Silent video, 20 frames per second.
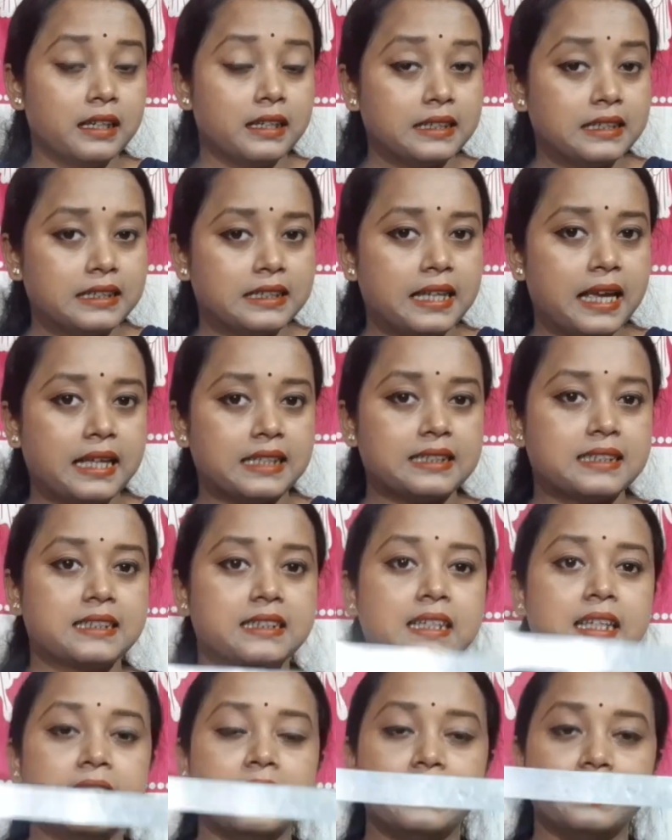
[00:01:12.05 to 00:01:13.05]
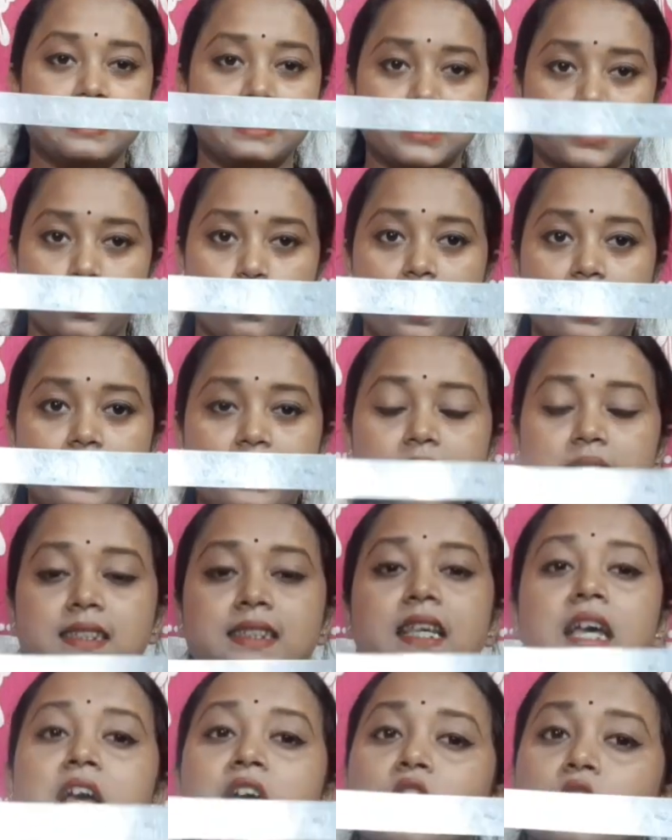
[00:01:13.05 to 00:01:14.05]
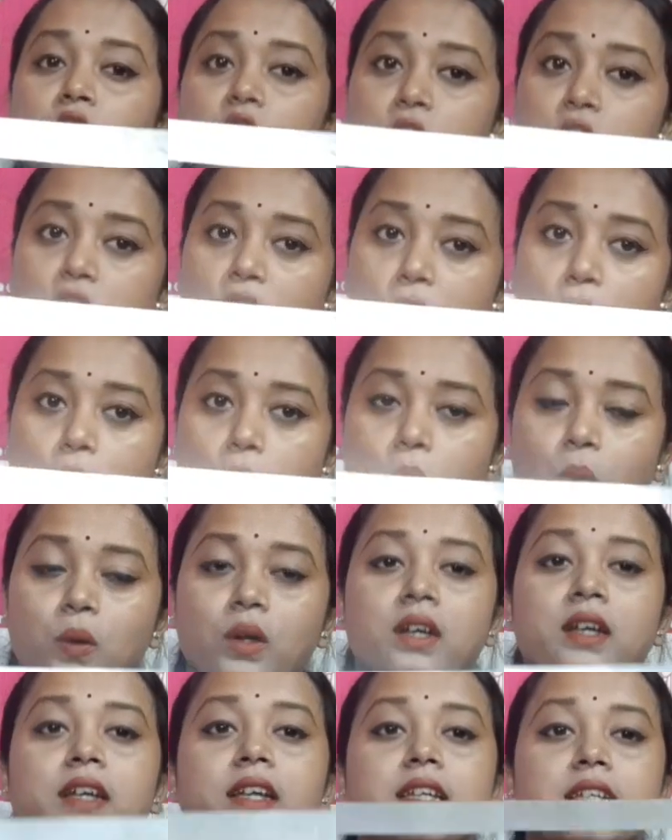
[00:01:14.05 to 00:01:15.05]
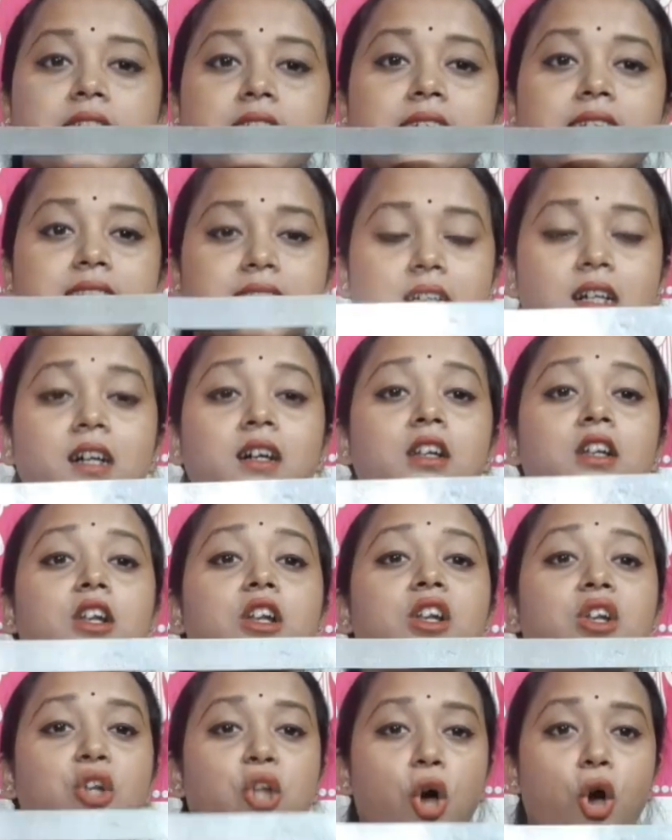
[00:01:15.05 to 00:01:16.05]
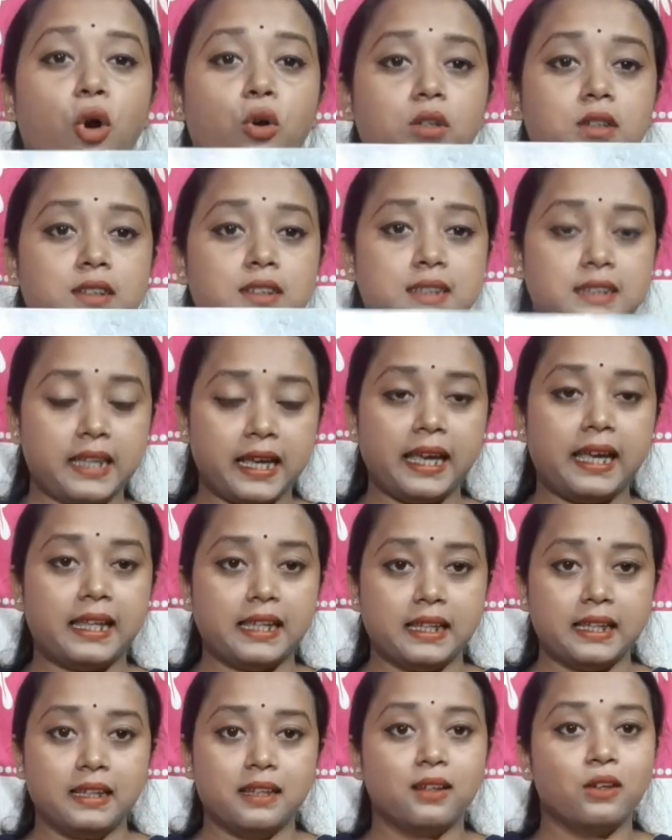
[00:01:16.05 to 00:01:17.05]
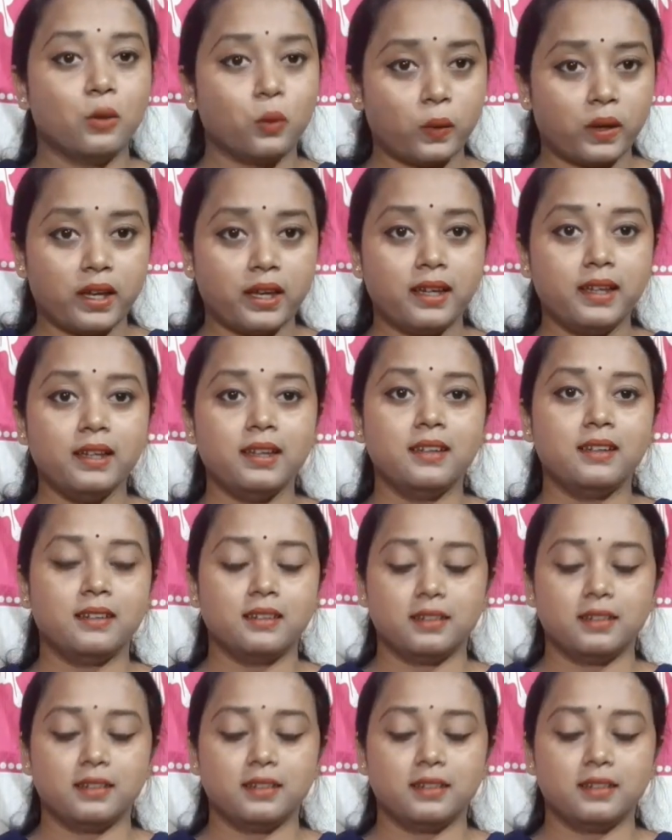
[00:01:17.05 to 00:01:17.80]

Yes, this one is long. It is a long scale, okay?